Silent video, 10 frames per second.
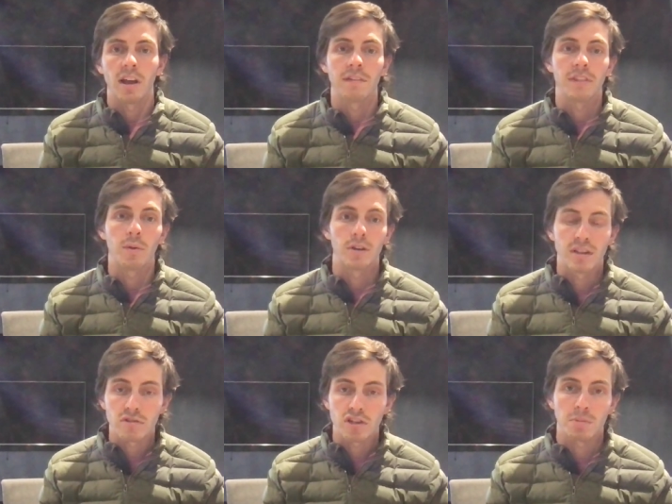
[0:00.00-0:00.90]
If they were
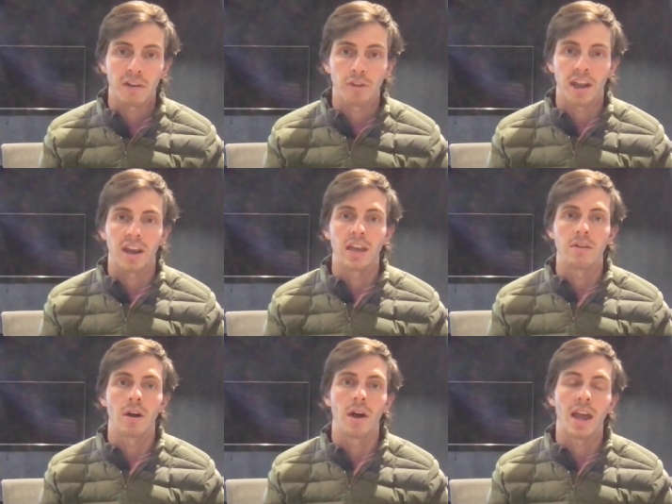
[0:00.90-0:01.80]
disrespectful that night,
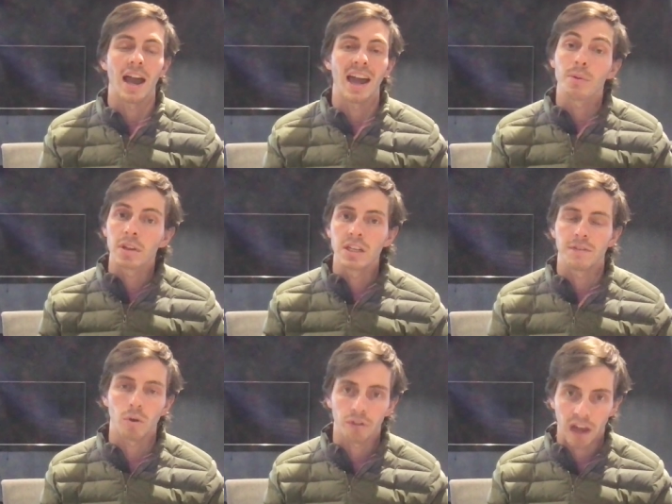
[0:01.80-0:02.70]
you go, hey, I had a really
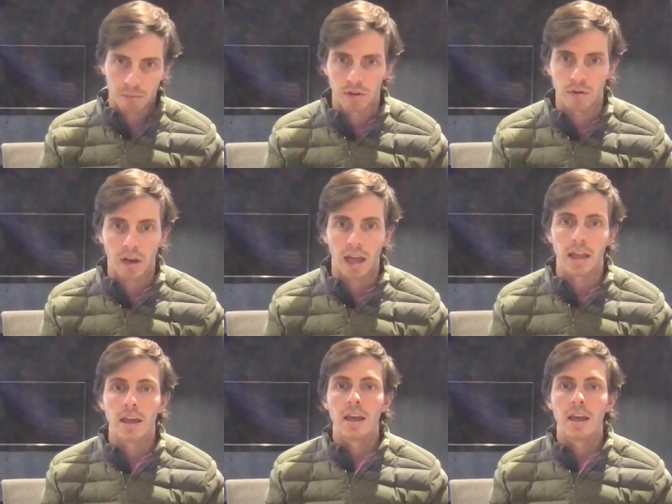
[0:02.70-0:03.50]
difficult time with you tonight.